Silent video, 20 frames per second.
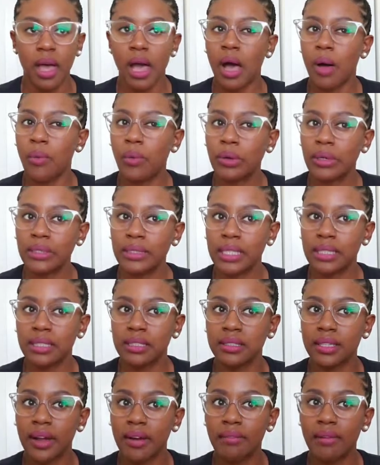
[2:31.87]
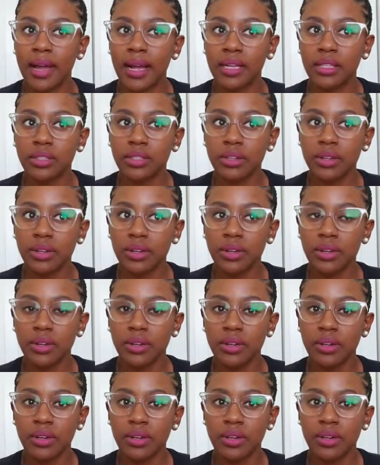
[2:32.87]
I want to say, the
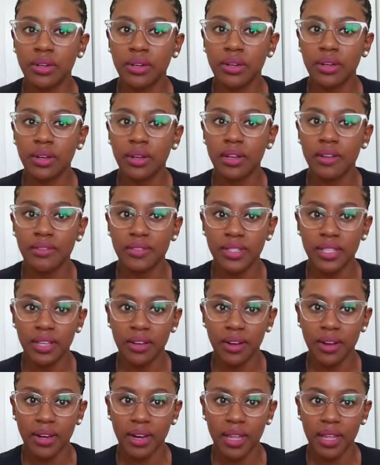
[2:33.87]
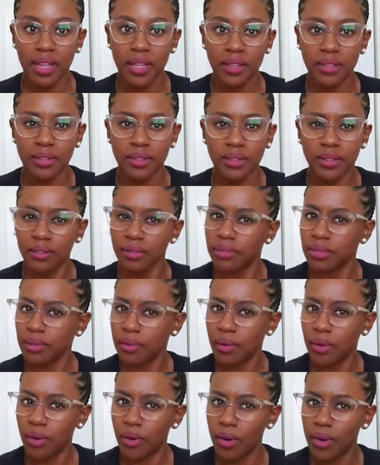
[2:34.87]
director of CRNAs
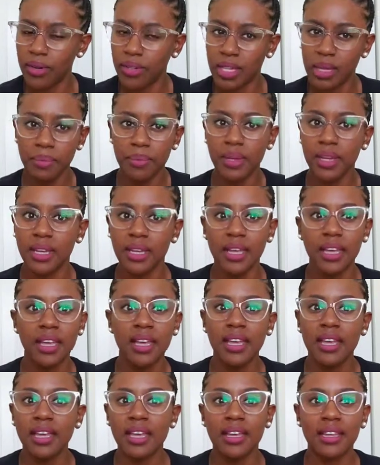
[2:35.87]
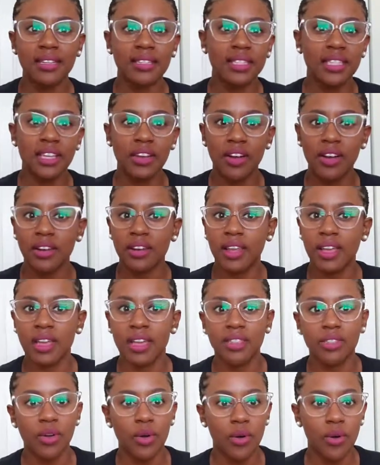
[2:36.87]
or something in
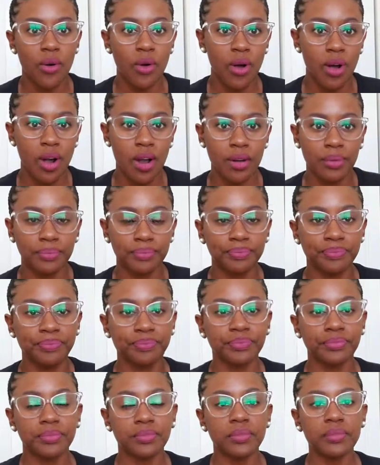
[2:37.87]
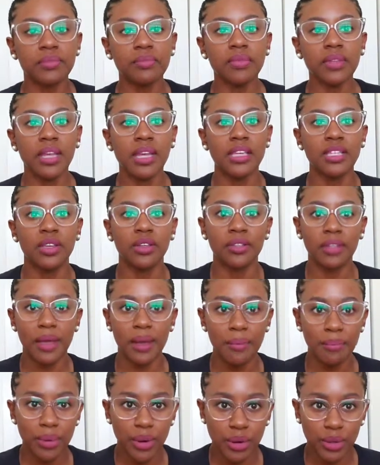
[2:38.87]
CRNA in the OR. And so
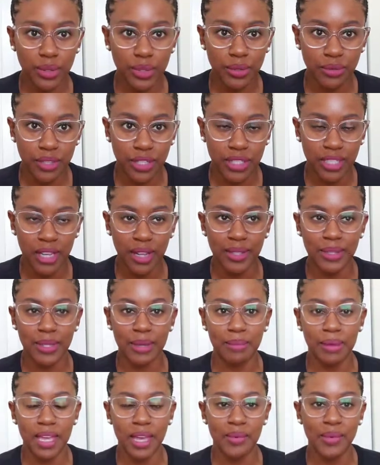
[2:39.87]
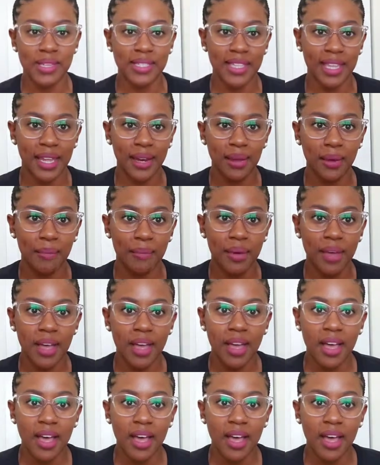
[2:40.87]
that person reached out to me, and we set up